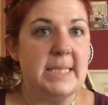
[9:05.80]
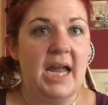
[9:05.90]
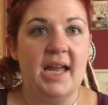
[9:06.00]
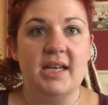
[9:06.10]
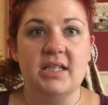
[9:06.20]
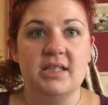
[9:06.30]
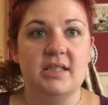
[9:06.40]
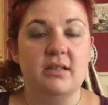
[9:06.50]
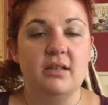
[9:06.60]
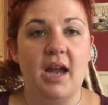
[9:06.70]

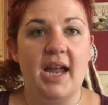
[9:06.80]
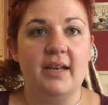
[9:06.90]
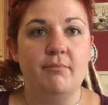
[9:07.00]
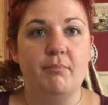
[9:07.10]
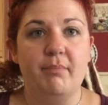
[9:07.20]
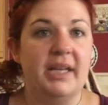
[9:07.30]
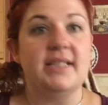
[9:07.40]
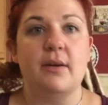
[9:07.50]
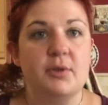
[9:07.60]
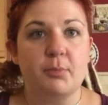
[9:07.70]
and
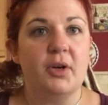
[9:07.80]
because I was